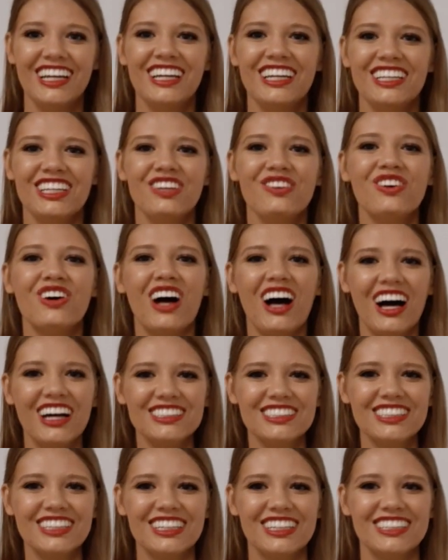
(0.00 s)
you will
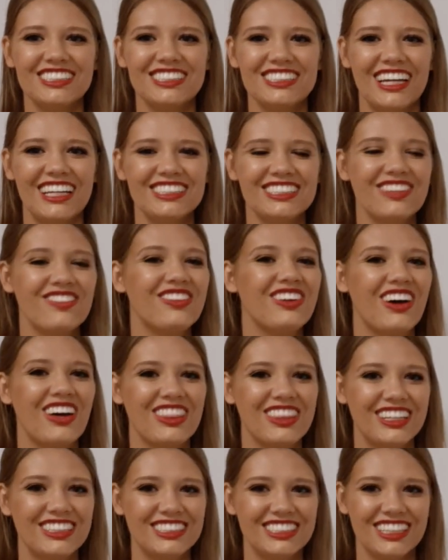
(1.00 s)
also get a sense of the
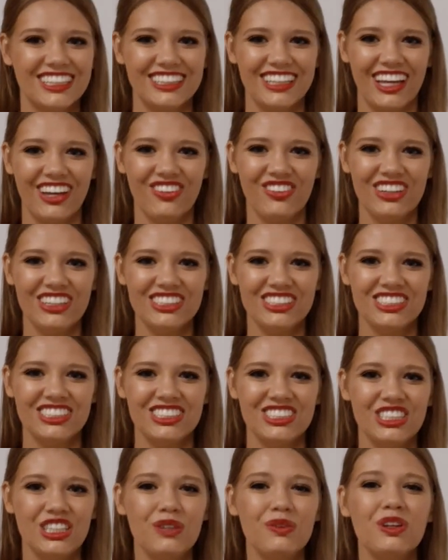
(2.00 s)
authentic language.
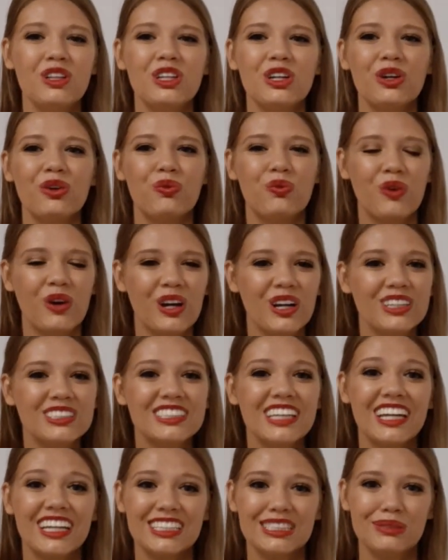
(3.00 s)
You will learn words
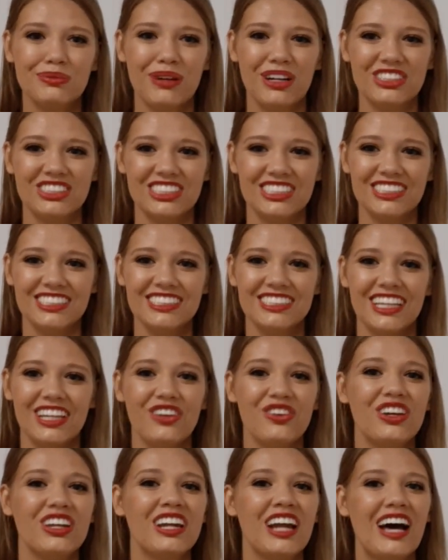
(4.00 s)
and expressions that
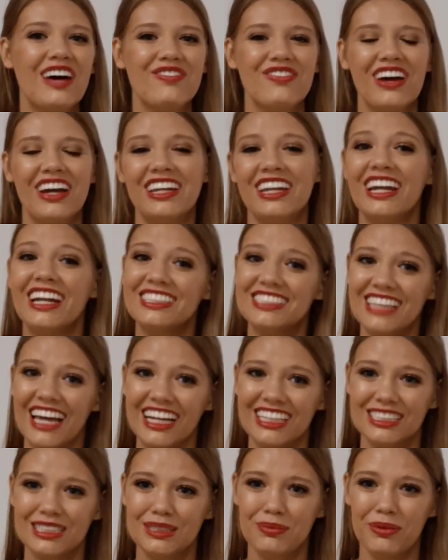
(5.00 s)
you cannot find in a
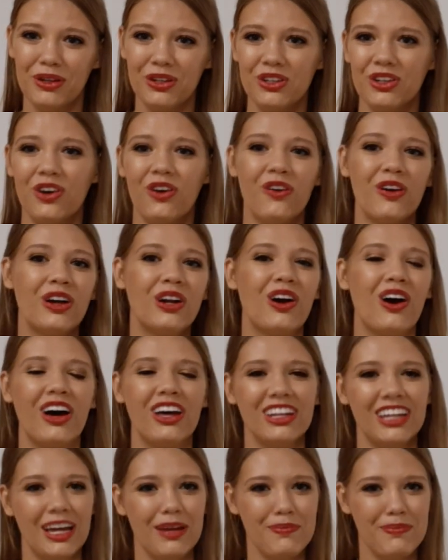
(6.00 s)
textbook or an
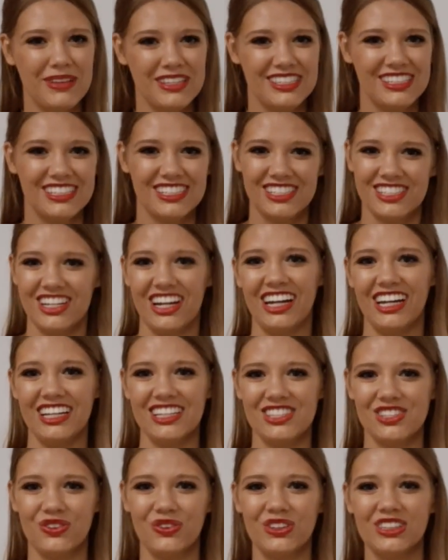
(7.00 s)
online business
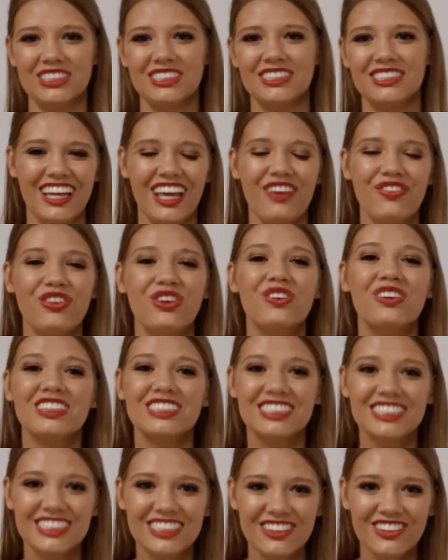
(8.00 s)
Chinese course. If you are
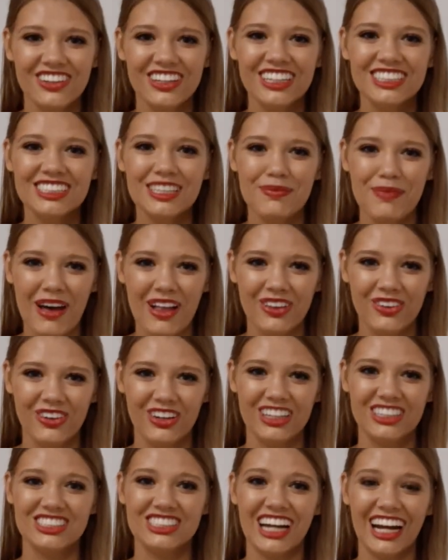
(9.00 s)
serious about
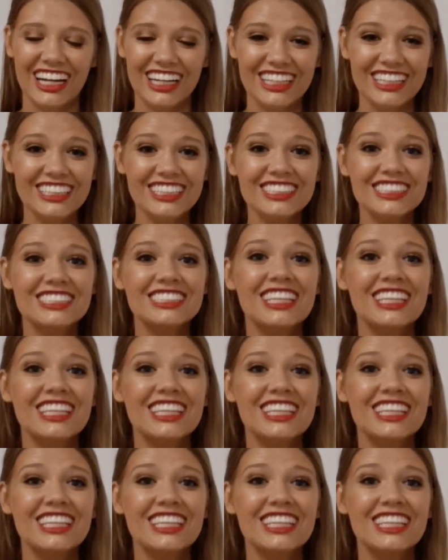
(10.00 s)
learning Chinese,